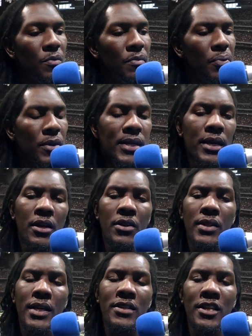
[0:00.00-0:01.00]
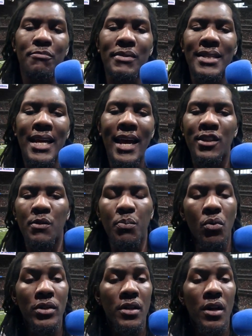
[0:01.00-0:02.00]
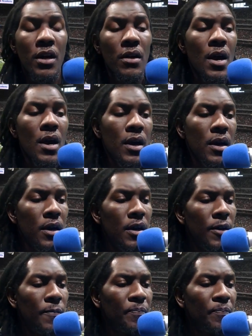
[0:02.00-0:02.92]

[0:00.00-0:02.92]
partake in other things just besides sports talk, uh,